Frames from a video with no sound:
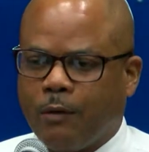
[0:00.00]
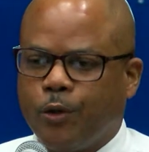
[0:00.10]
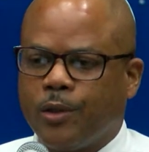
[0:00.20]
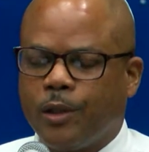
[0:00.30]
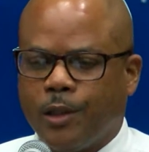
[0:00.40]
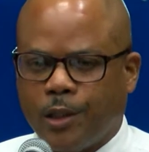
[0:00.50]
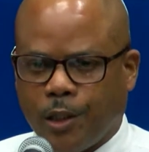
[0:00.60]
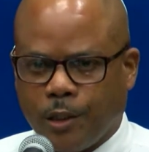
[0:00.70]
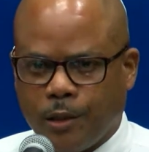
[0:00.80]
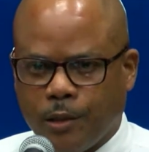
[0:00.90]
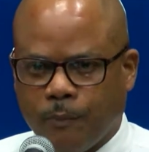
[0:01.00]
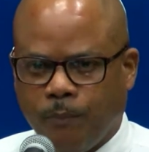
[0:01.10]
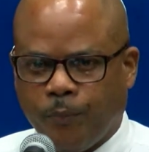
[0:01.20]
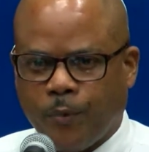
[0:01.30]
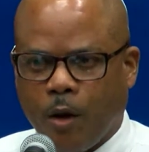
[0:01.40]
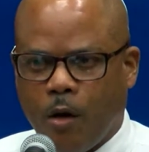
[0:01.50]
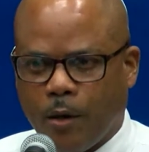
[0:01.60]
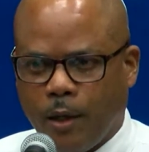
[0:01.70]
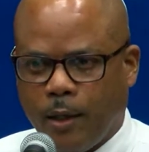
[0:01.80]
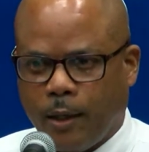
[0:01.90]
have utility shares
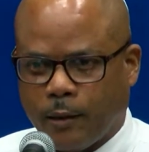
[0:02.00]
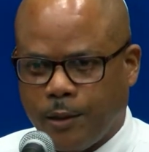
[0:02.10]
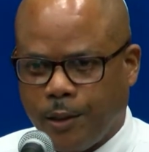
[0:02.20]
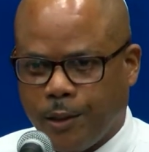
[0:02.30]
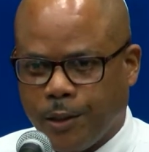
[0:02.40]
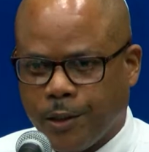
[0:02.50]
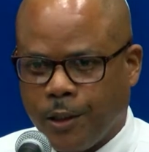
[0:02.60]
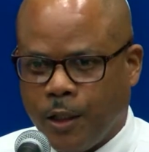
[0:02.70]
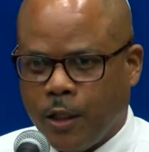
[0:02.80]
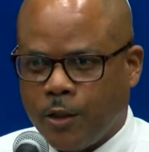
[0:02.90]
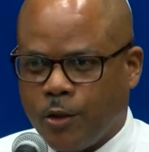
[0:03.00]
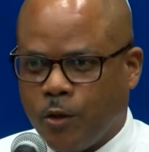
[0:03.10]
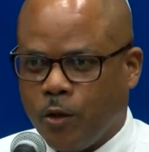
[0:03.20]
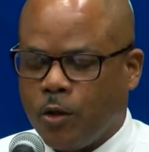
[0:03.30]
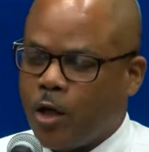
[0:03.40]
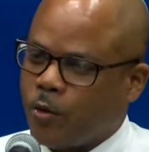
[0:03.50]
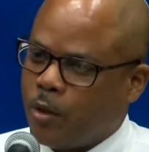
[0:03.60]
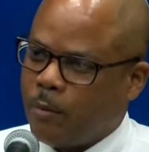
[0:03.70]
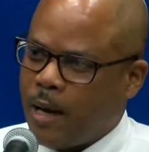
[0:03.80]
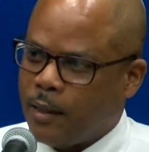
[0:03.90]
on the exchange. So not
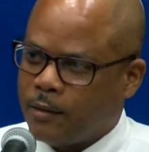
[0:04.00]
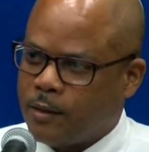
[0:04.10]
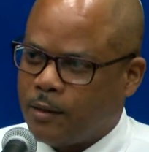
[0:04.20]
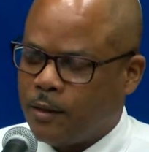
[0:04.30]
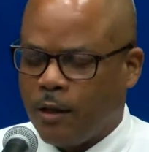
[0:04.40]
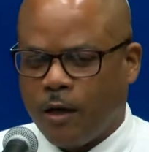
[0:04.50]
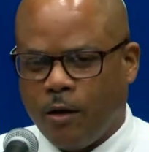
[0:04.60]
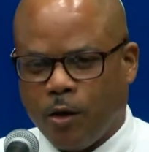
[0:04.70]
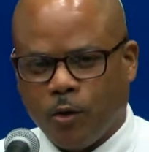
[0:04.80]
only banks, not